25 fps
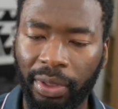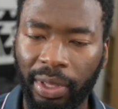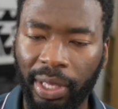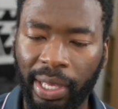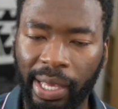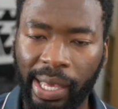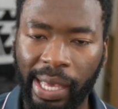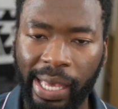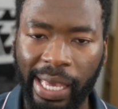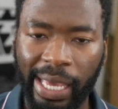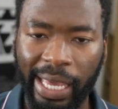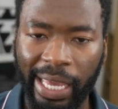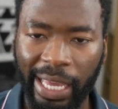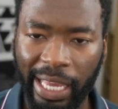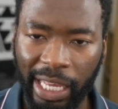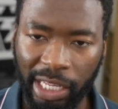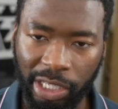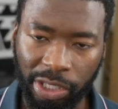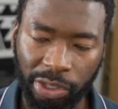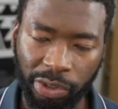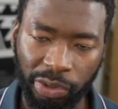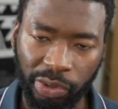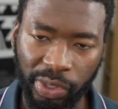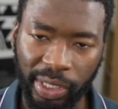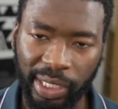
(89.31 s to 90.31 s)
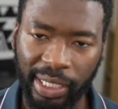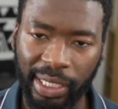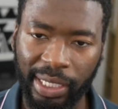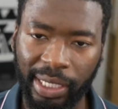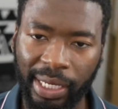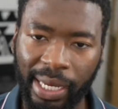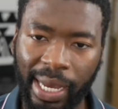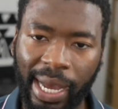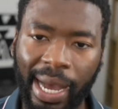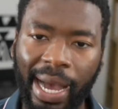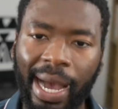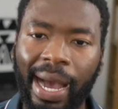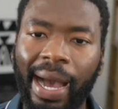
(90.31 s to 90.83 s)
hindering
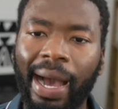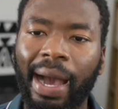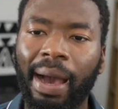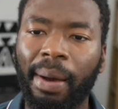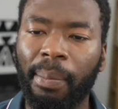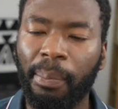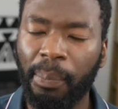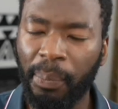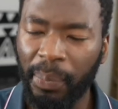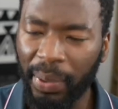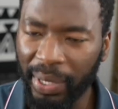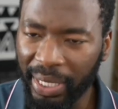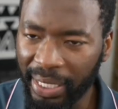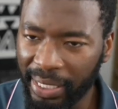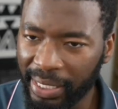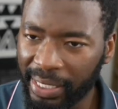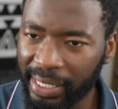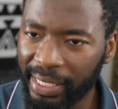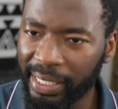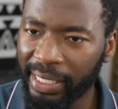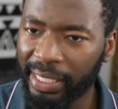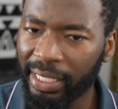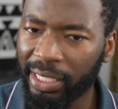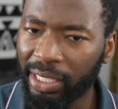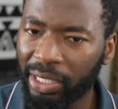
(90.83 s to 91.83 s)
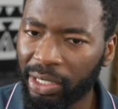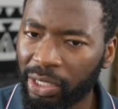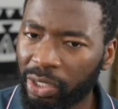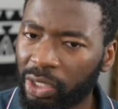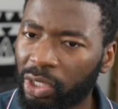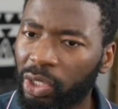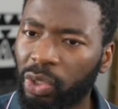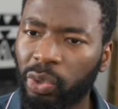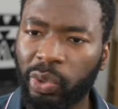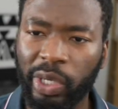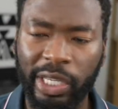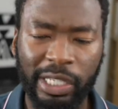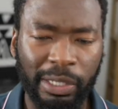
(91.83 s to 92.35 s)
our ability to
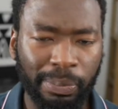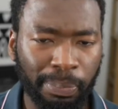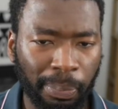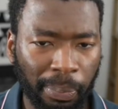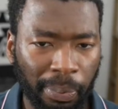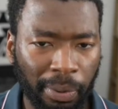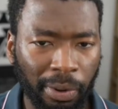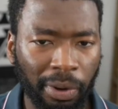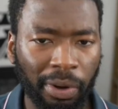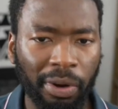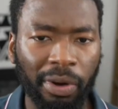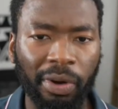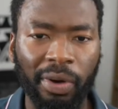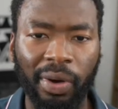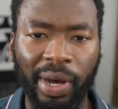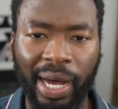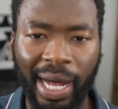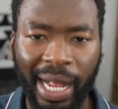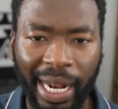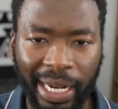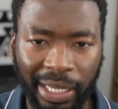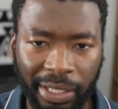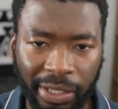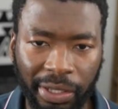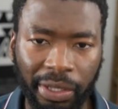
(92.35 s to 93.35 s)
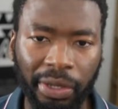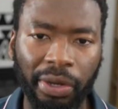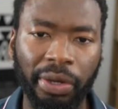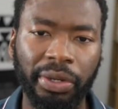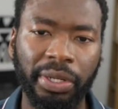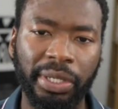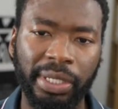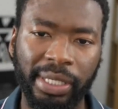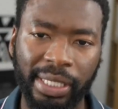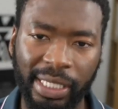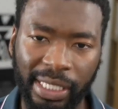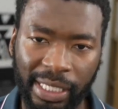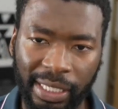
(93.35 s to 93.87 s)
explore
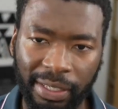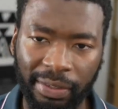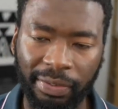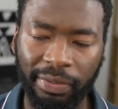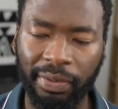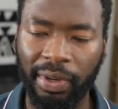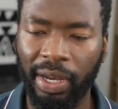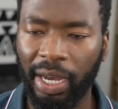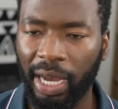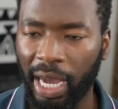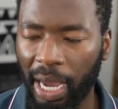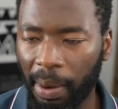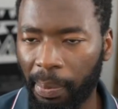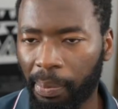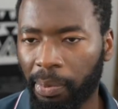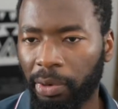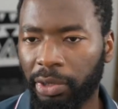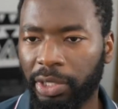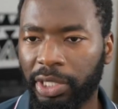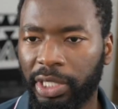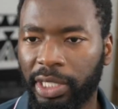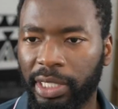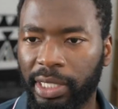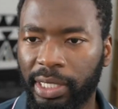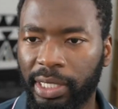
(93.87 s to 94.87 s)
alternative approaches.